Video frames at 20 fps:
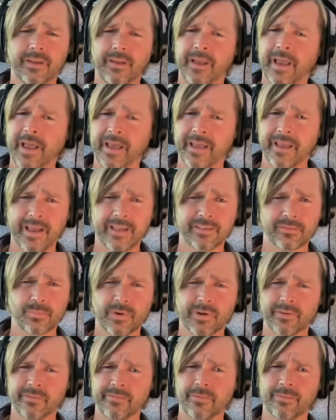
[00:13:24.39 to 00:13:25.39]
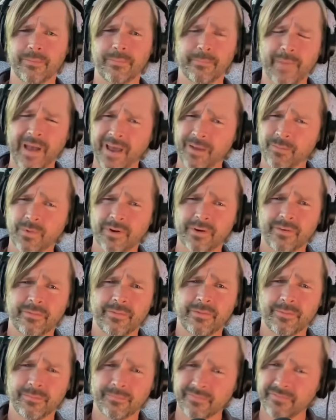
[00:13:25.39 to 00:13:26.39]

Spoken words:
had wonderful